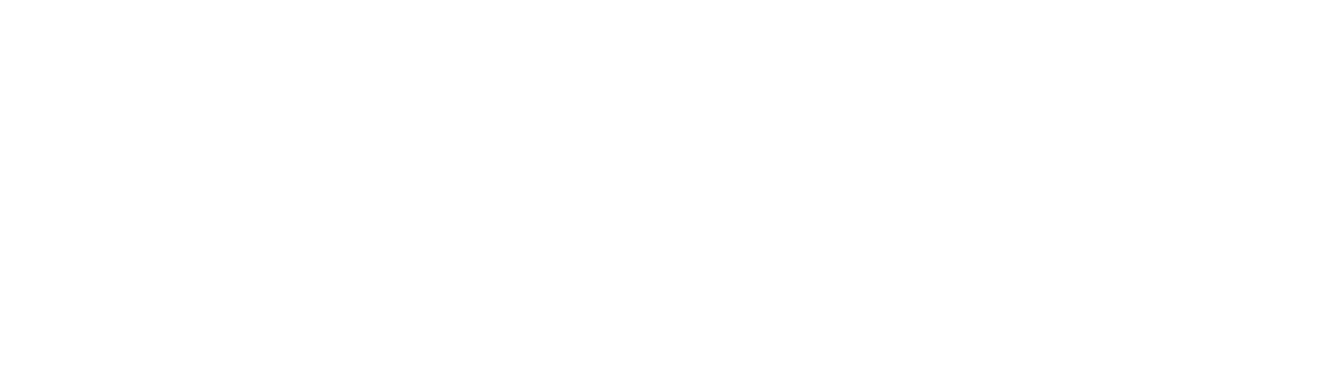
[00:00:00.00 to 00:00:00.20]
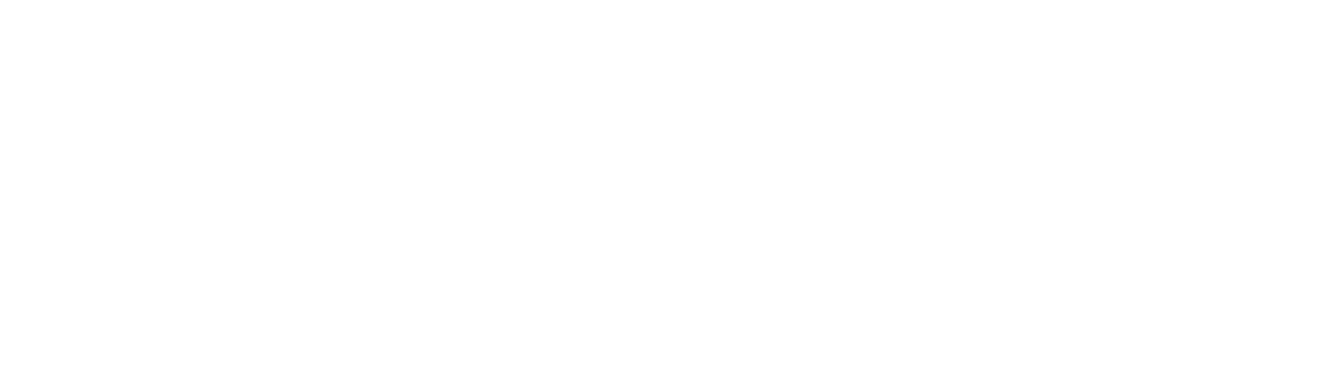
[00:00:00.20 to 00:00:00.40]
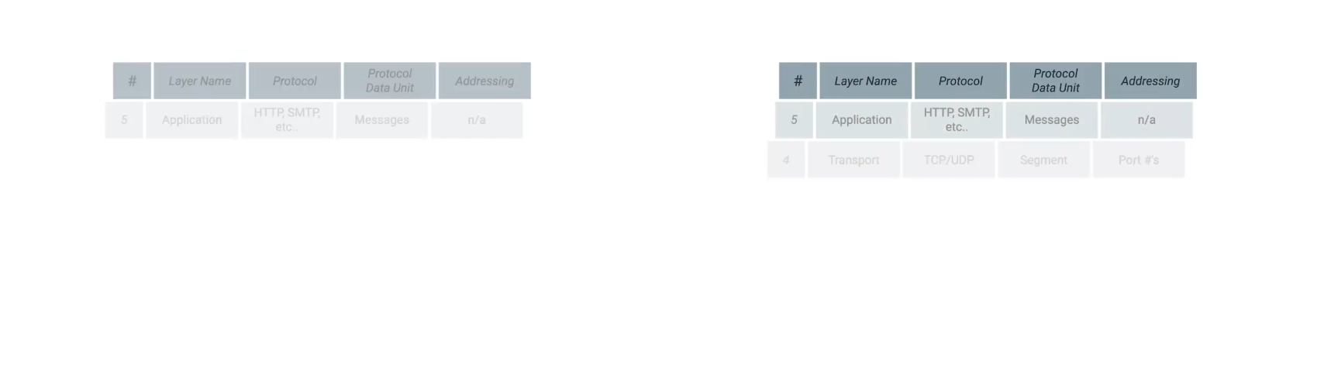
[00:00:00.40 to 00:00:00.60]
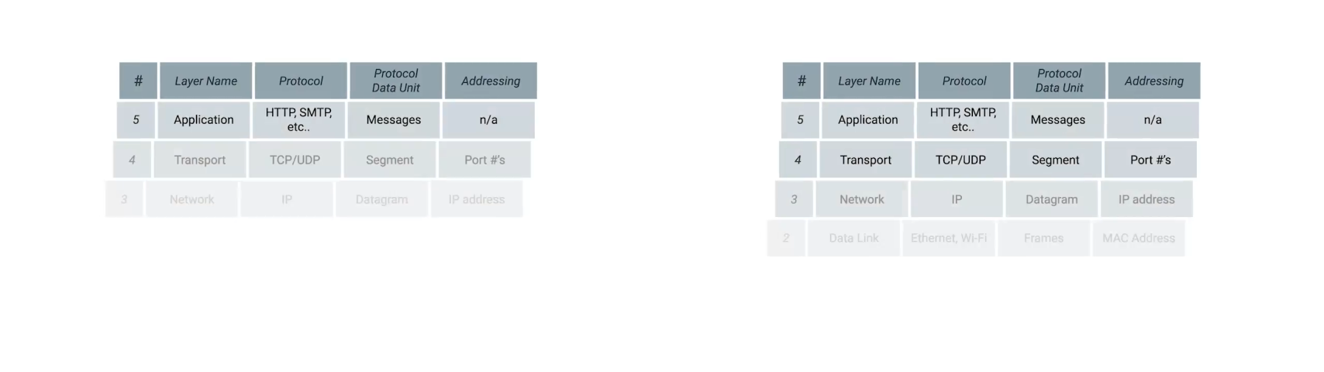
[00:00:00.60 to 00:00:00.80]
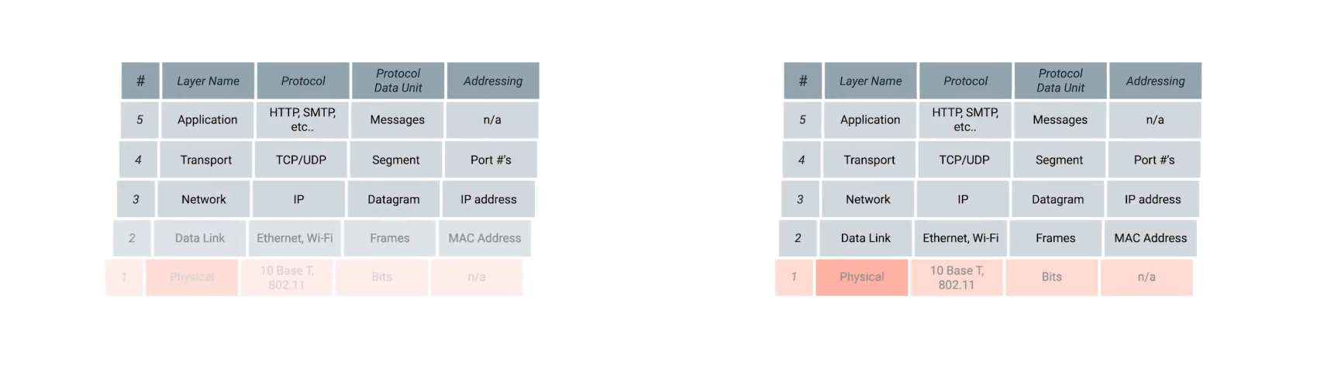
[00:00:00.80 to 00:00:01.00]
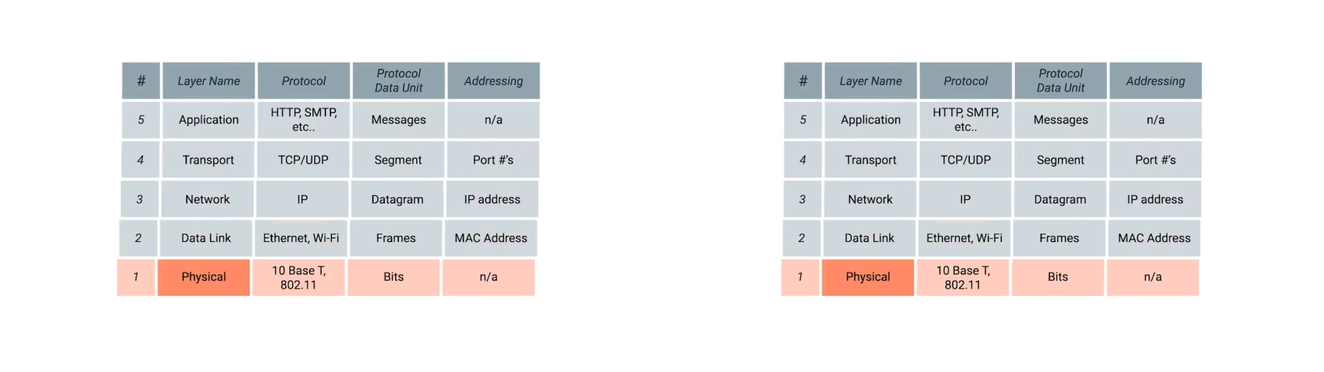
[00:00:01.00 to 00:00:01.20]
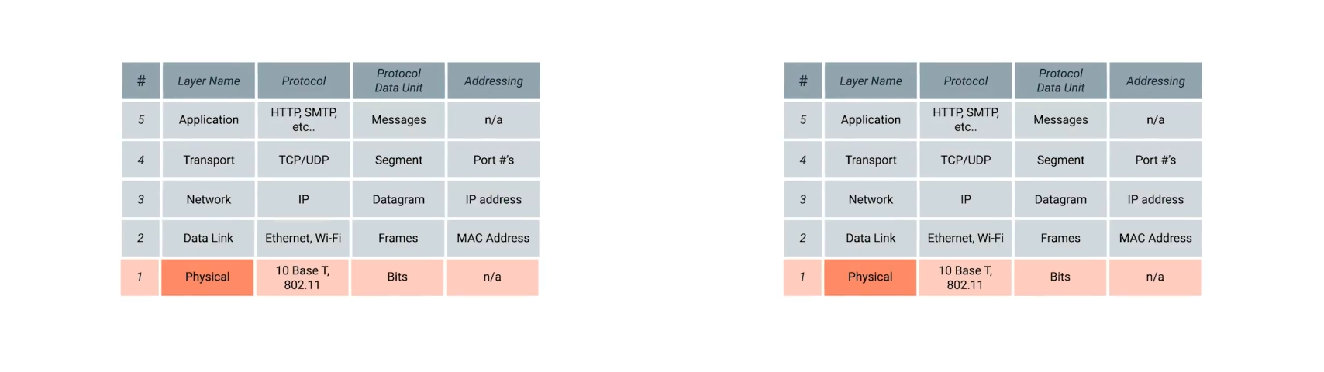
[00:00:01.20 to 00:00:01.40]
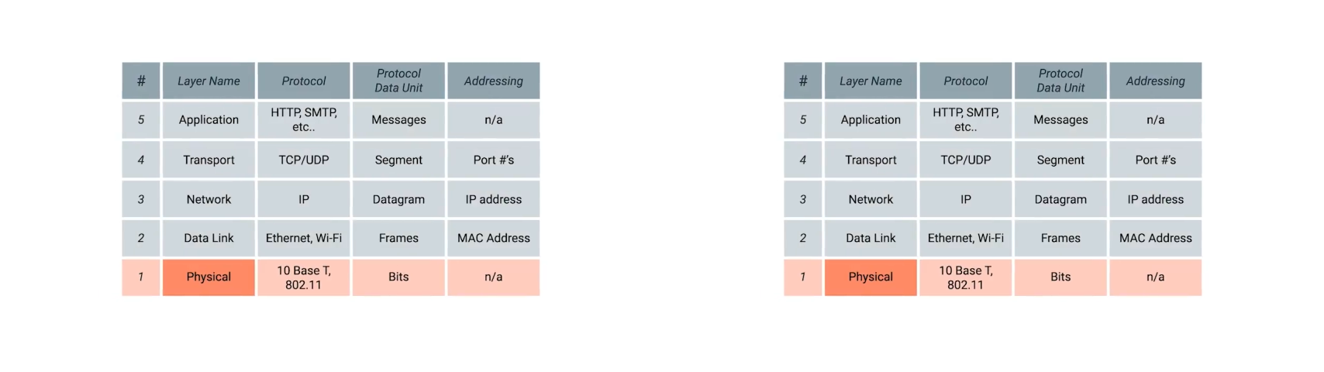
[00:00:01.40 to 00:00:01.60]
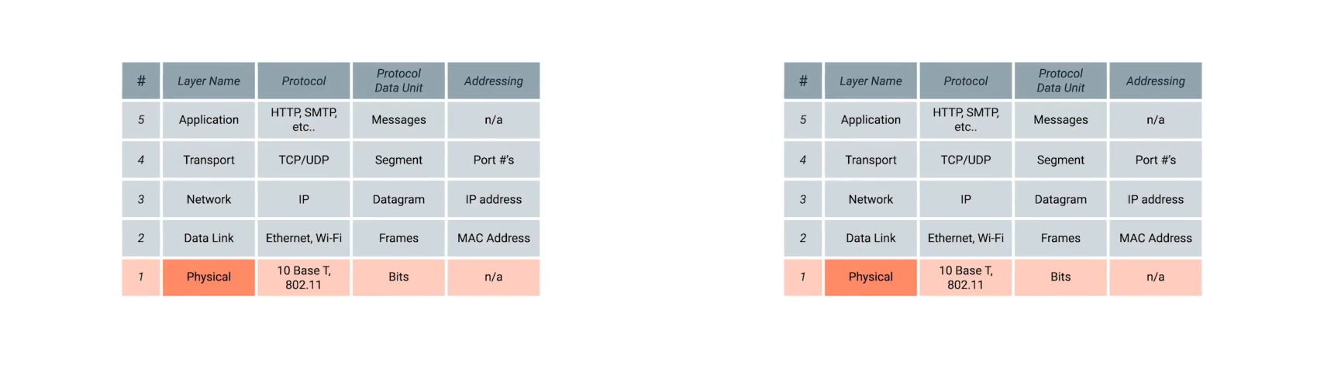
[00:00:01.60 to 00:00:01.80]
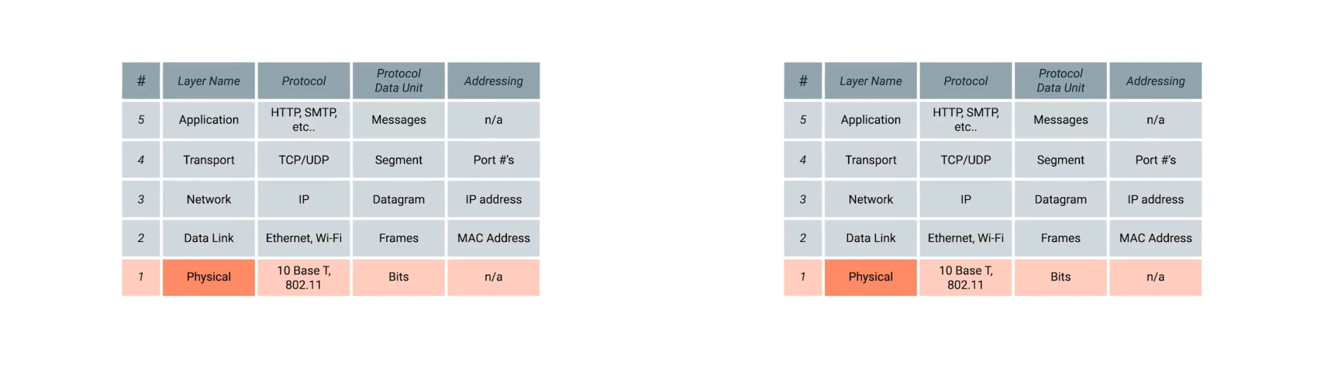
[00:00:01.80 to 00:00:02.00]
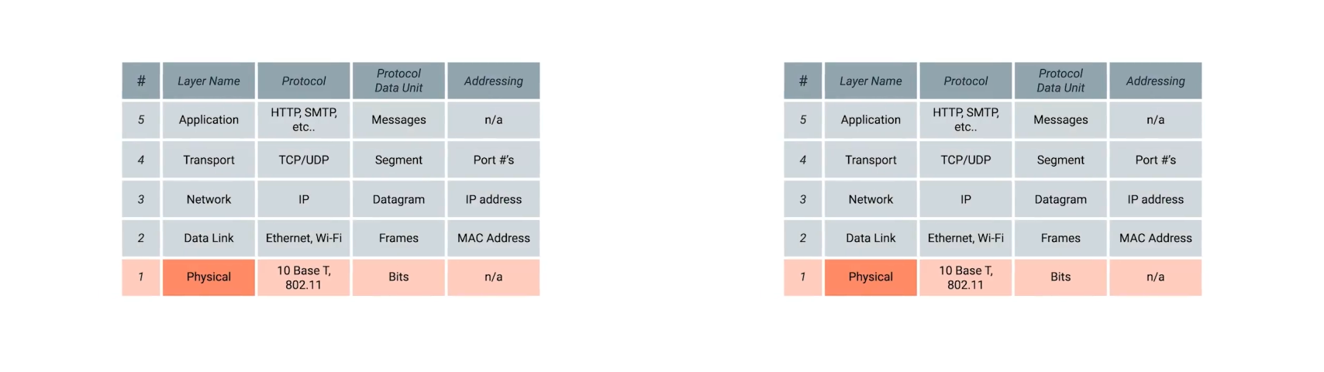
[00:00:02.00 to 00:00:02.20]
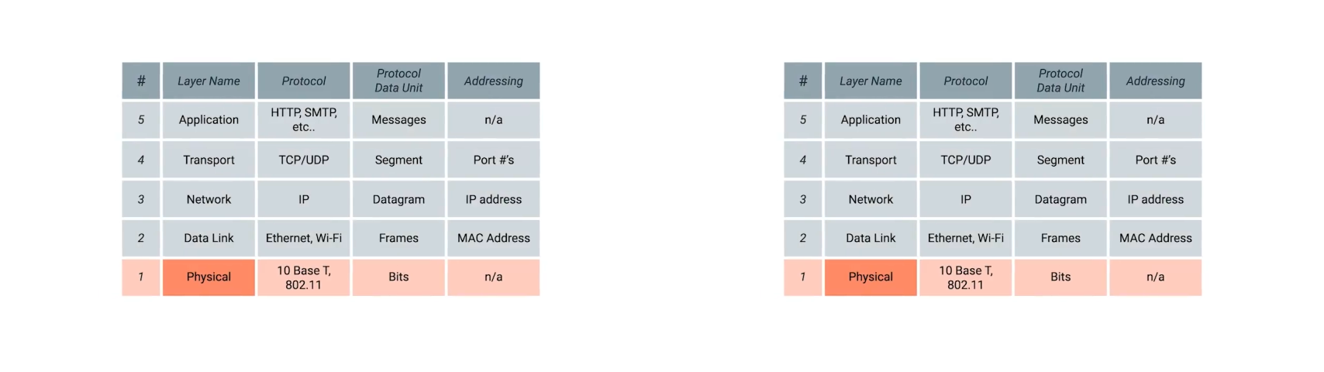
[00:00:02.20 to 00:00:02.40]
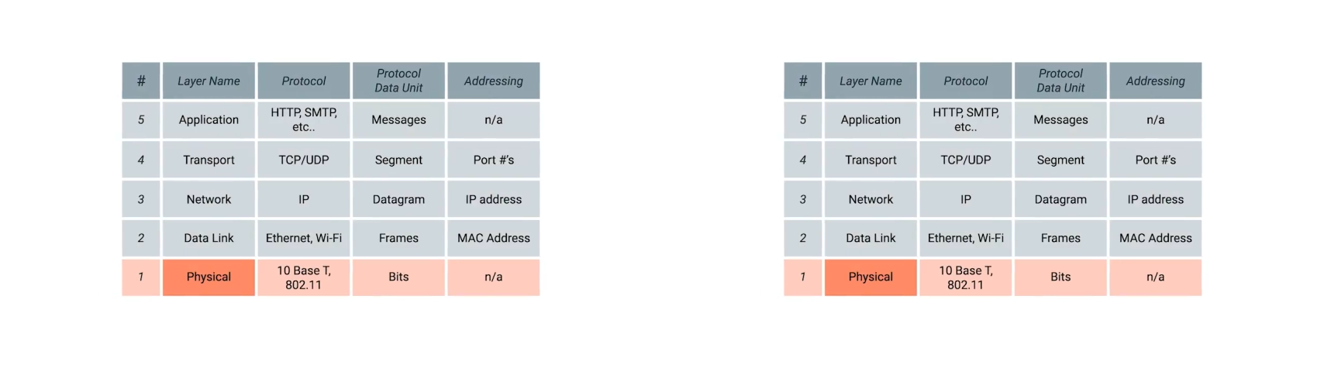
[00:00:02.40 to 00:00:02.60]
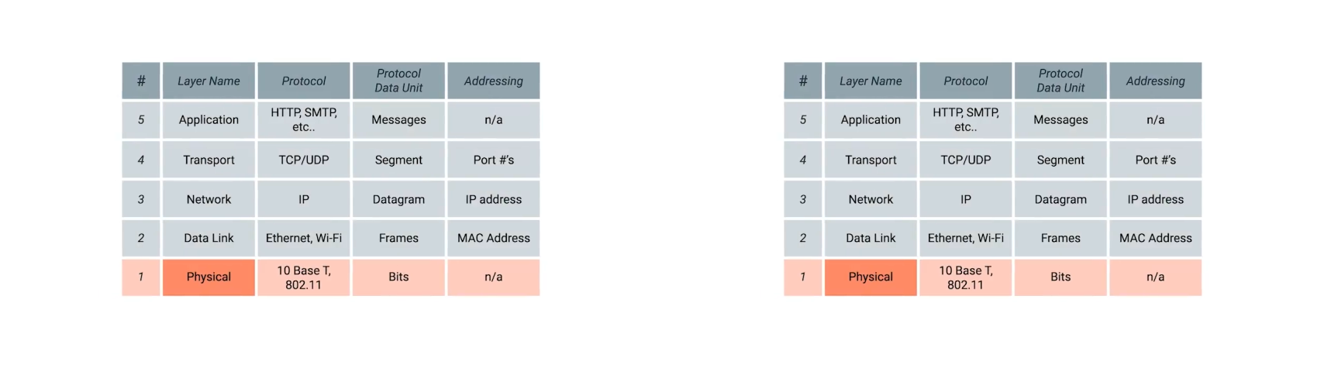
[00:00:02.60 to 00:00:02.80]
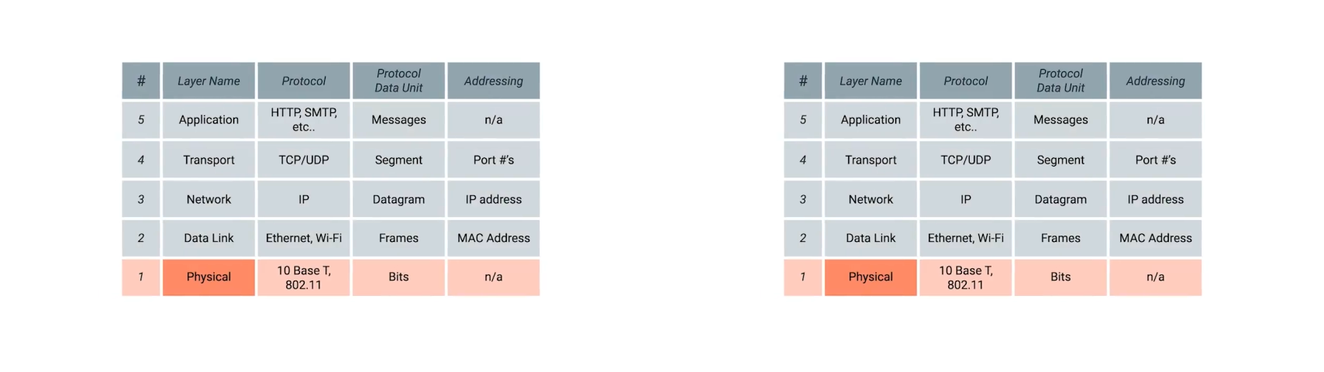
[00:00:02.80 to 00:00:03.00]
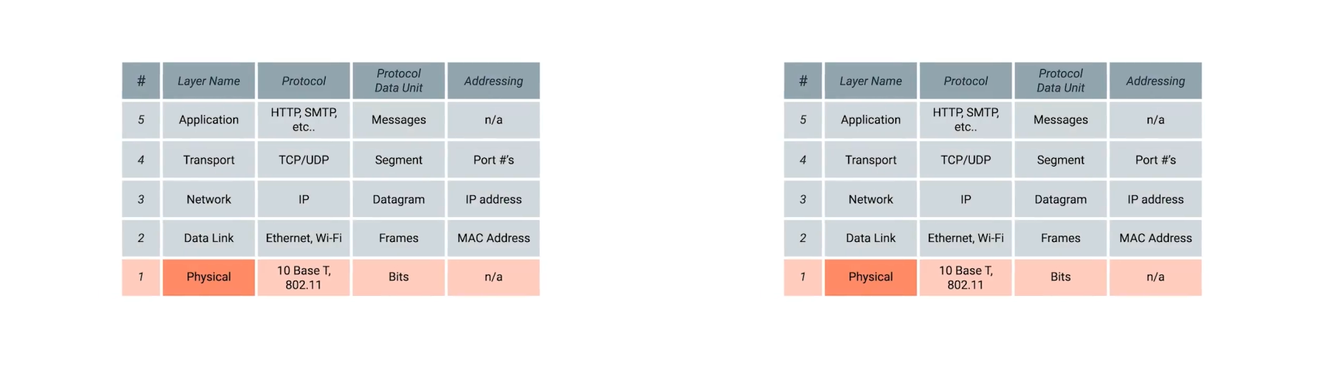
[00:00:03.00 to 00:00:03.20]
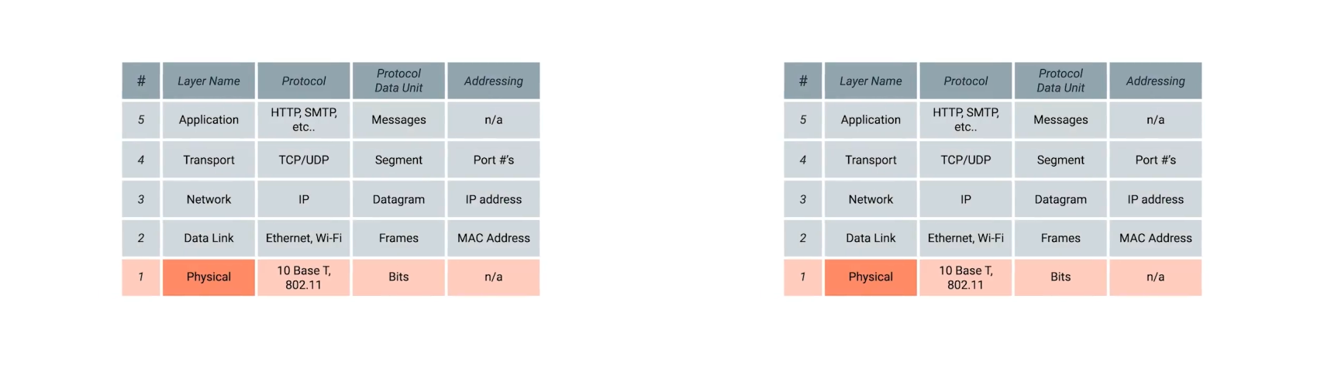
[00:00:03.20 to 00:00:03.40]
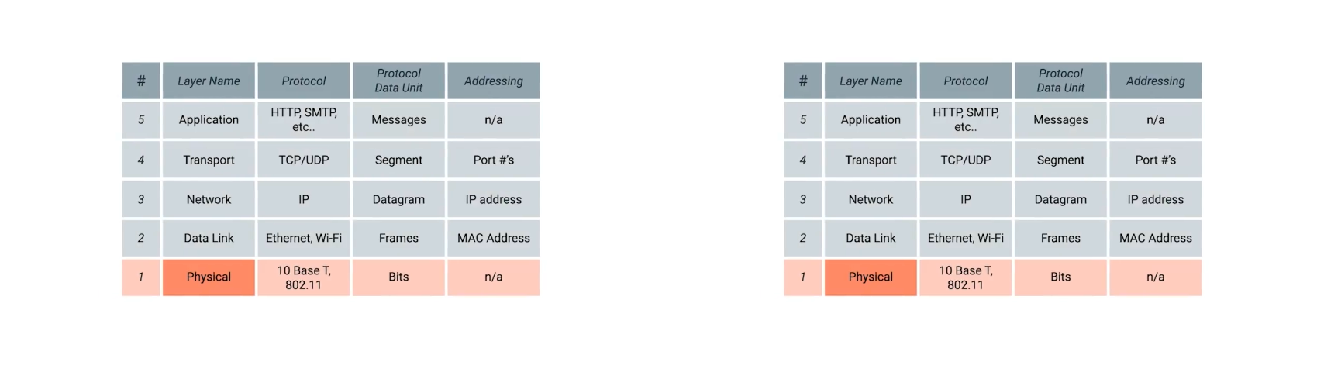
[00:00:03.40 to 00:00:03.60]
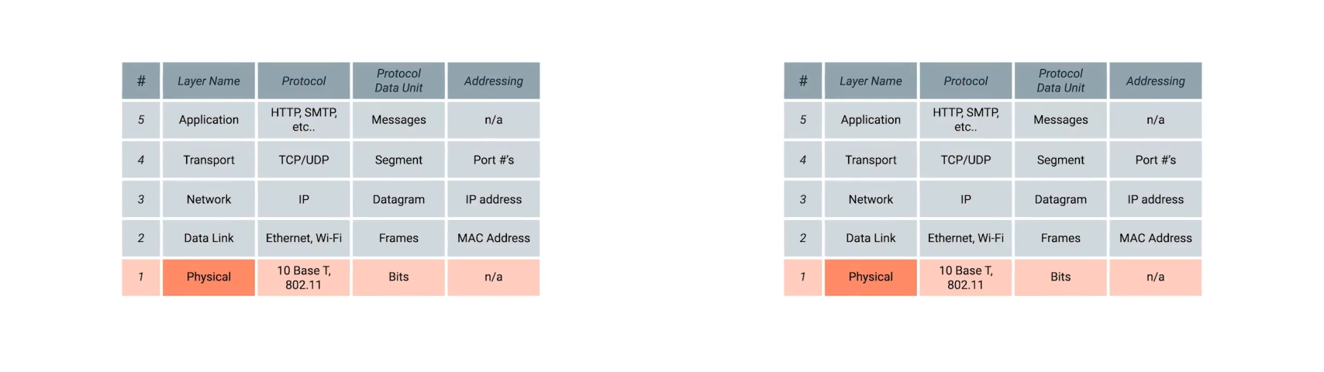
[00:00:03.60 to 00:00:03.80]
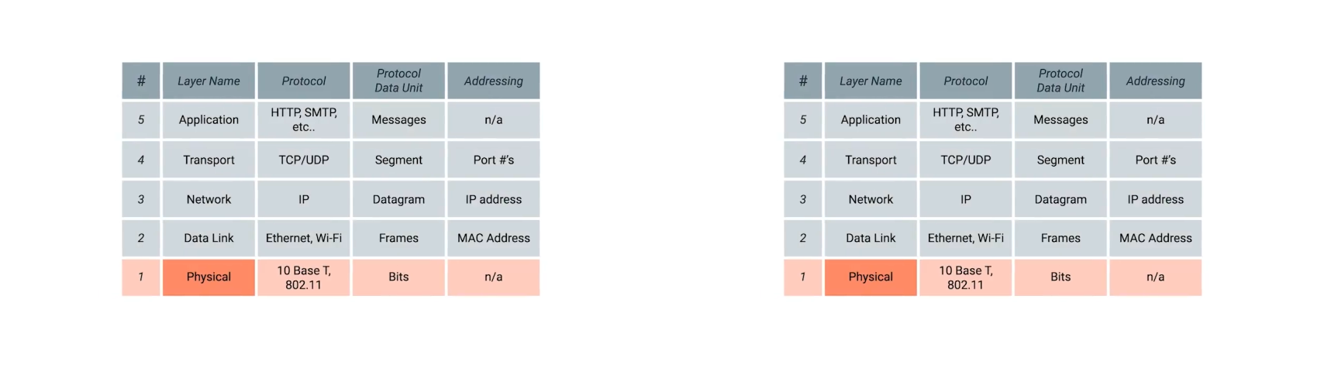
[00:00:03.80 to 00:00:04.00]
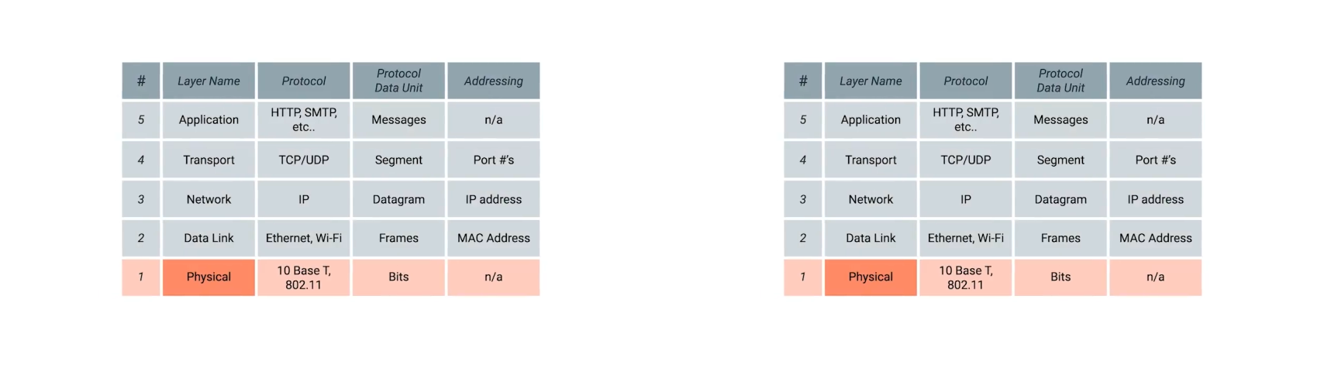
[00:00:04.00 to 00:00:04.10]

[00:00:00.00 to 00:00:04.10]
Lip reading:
(no speaker visible)